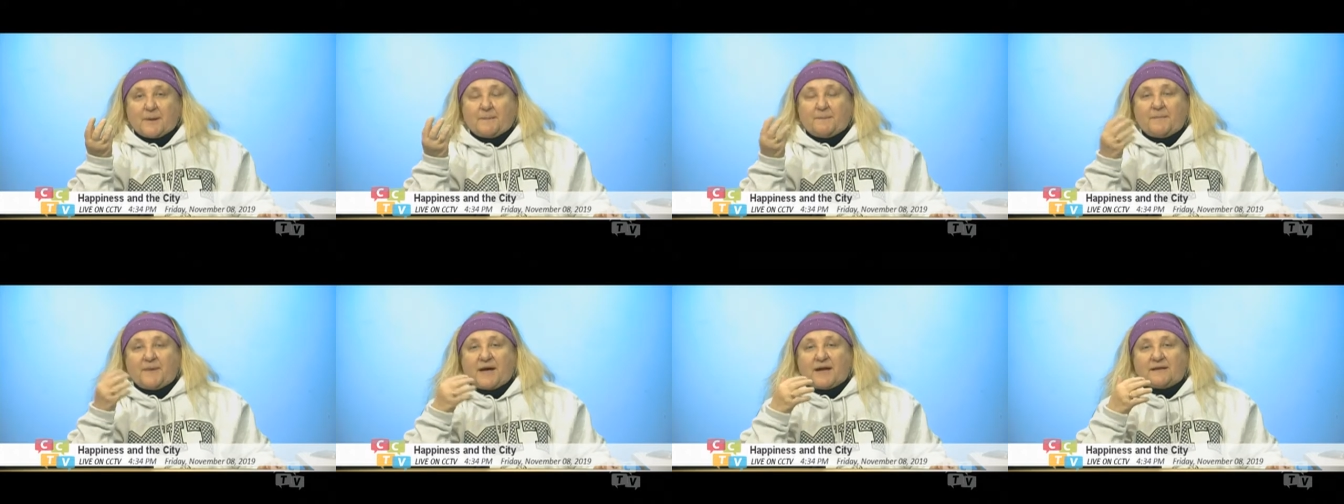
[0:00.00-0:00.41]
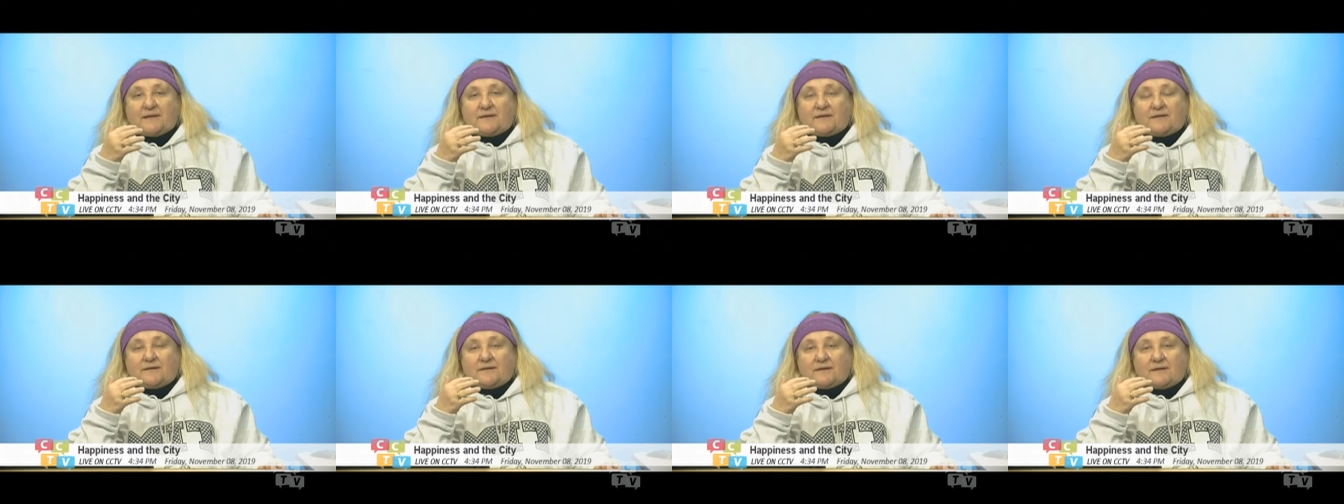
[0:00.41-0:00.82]

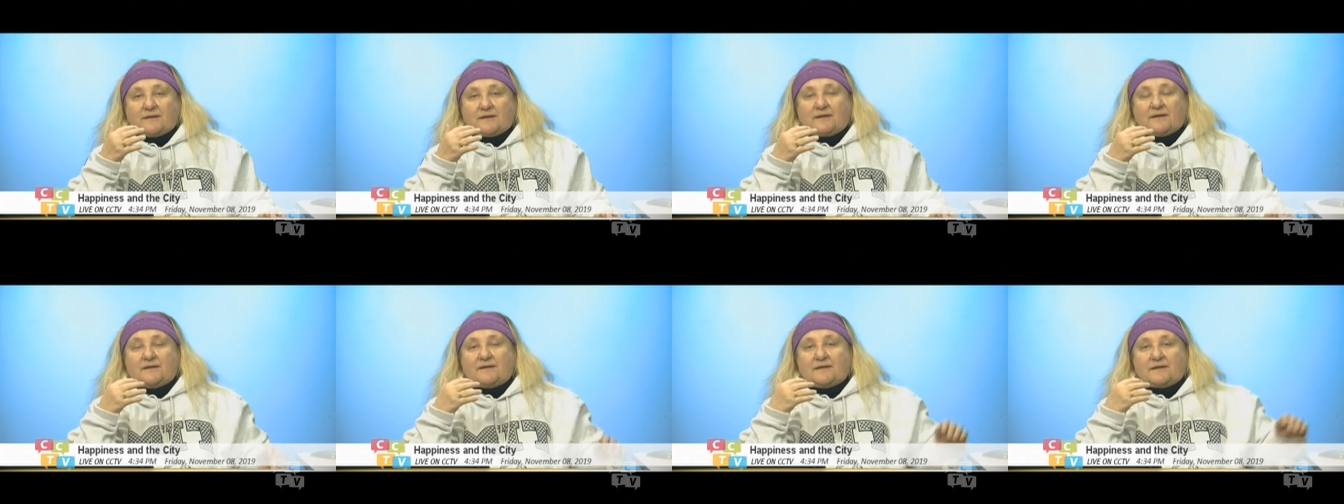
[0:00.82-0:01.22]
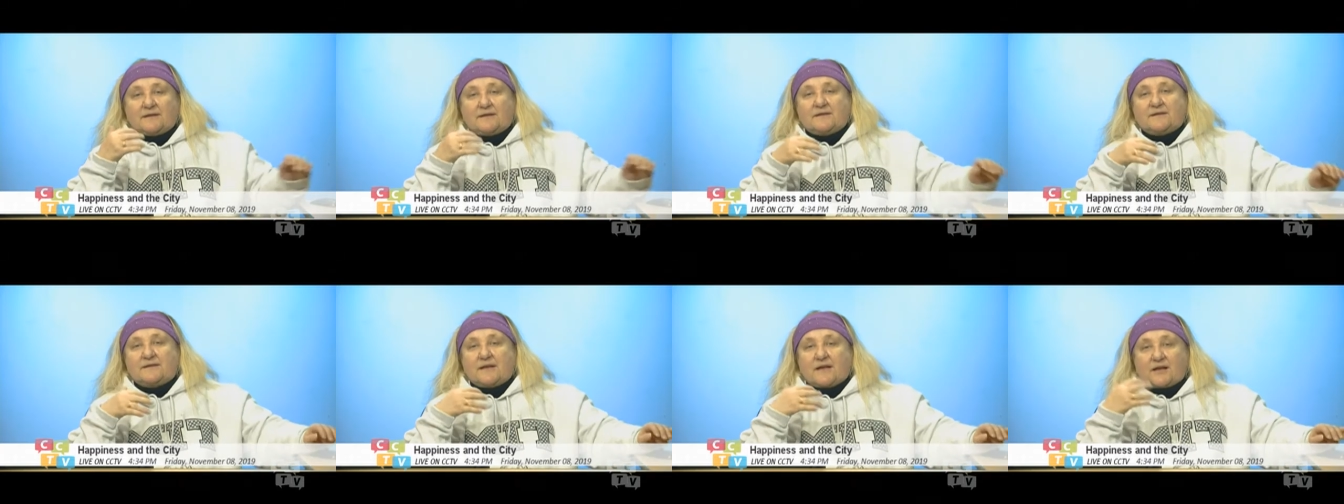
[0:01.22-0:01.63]
but it
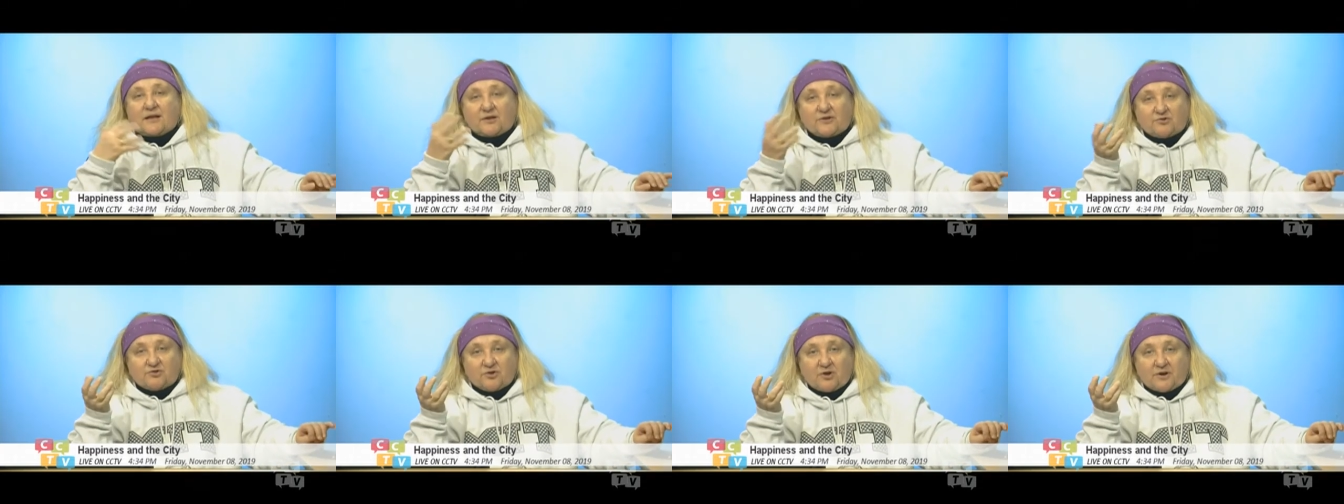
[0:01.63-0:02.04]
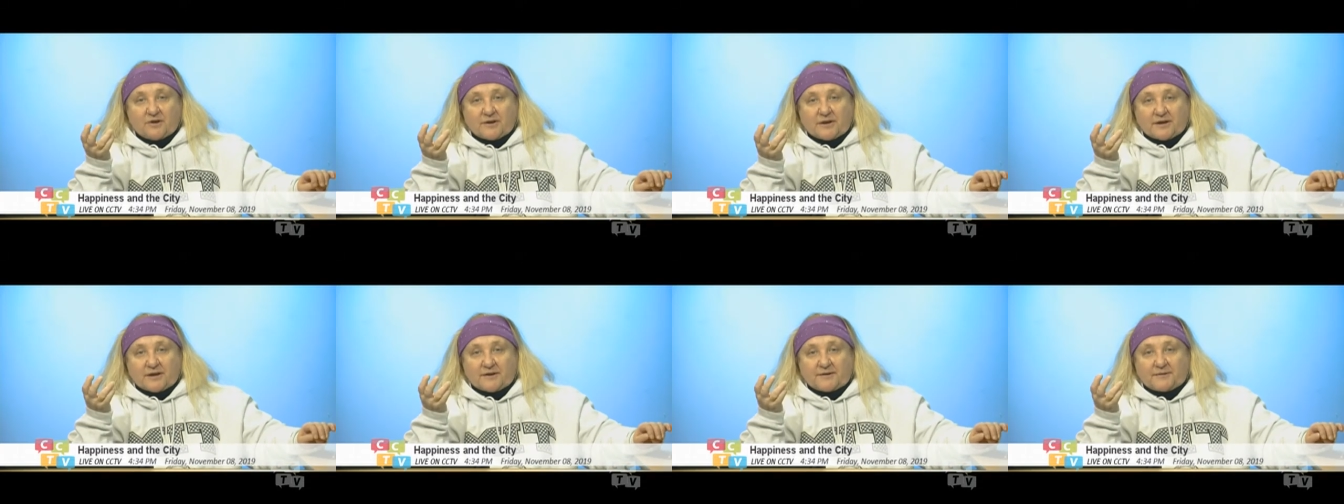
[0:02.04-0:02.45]
is
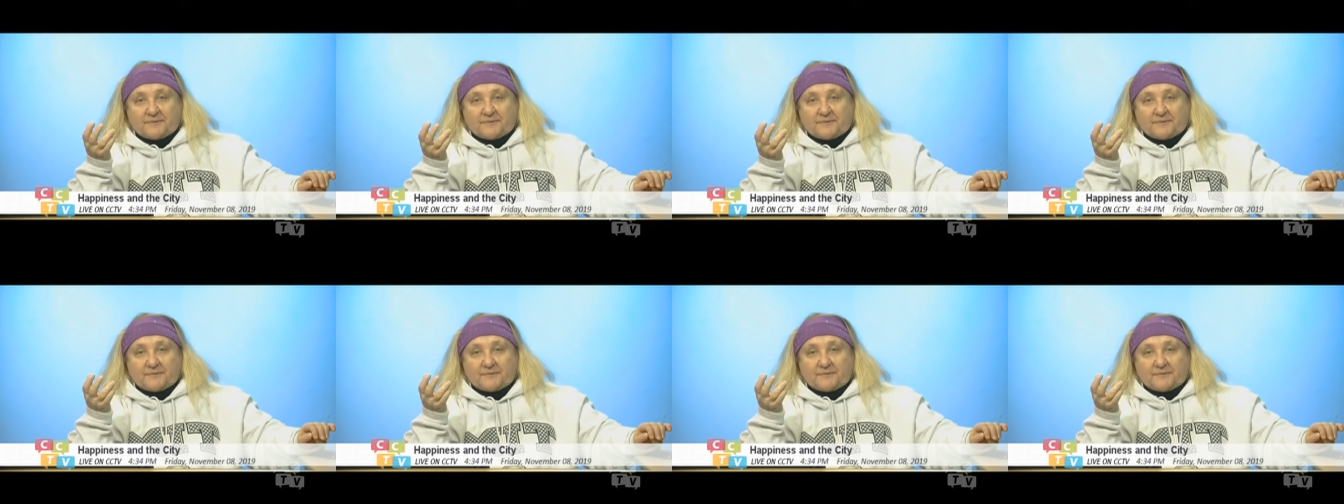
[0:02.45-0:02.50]
electronic.